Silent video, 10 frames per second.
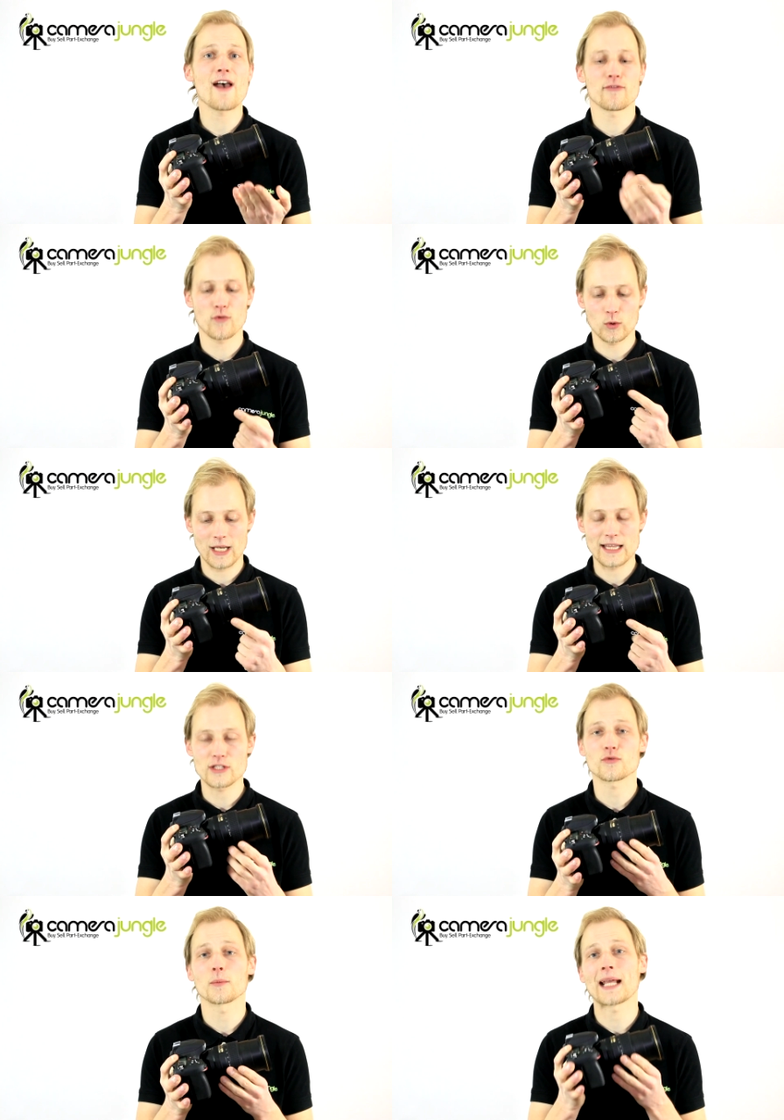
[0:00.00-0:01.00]
f4
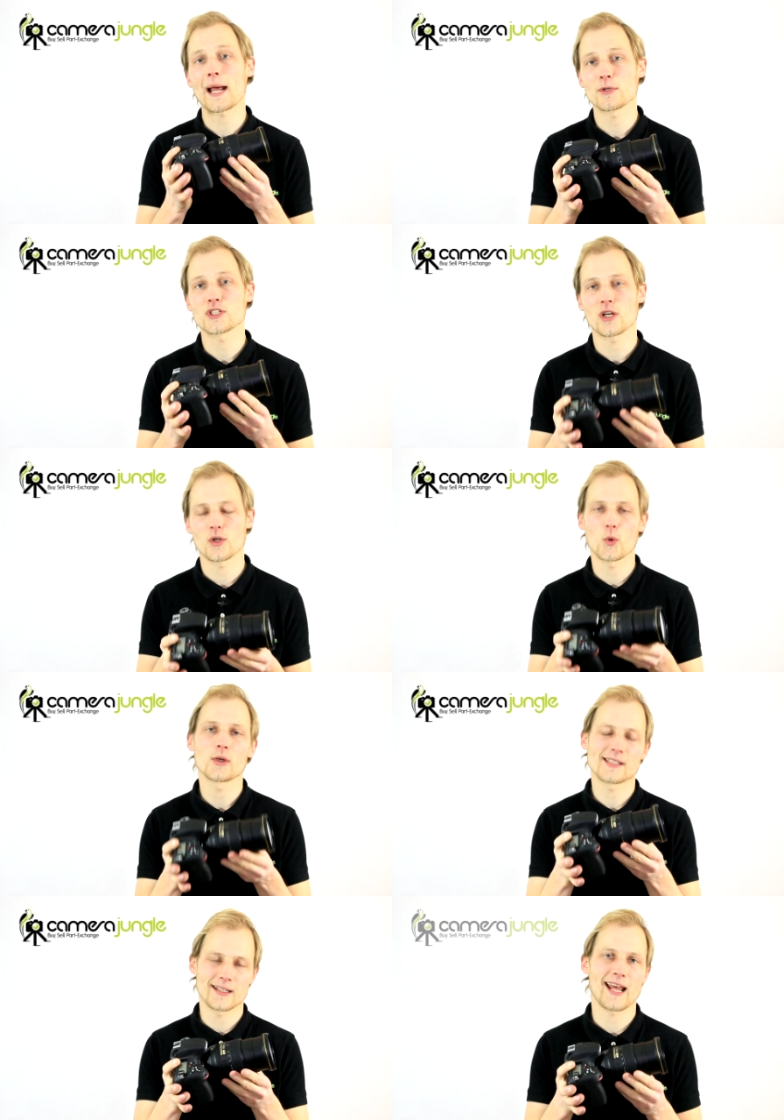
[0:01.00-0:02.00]
lens from Camera
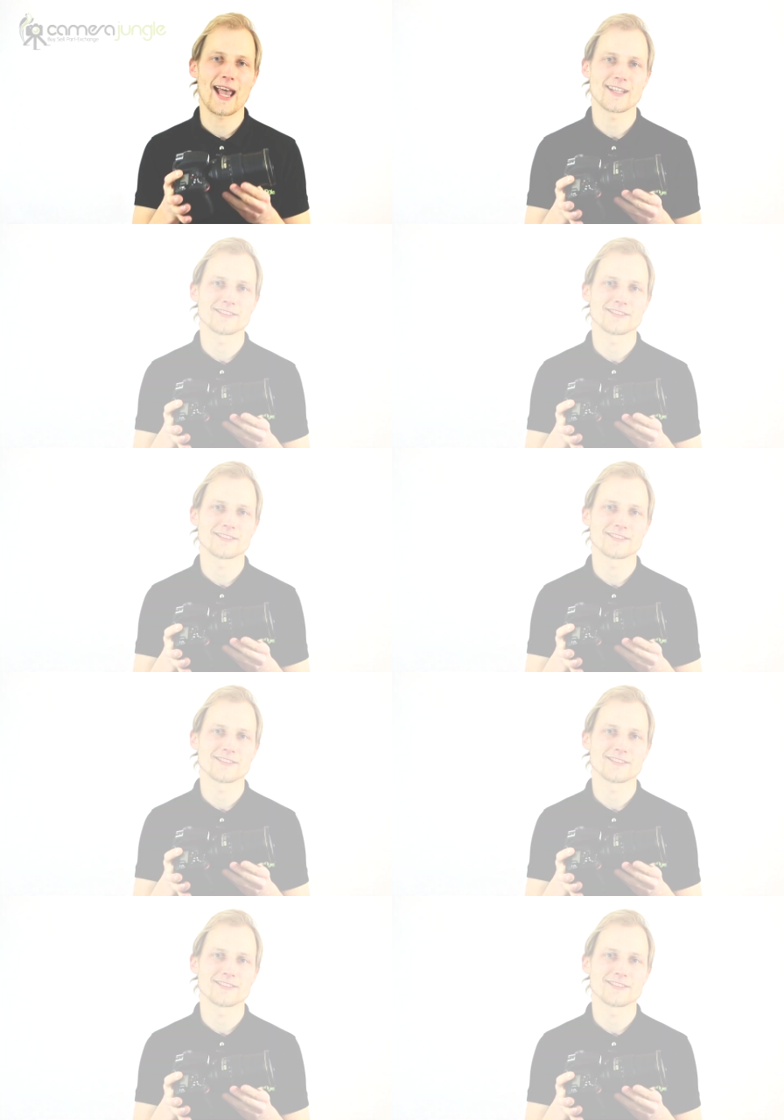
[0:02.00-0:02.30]
Jungle today.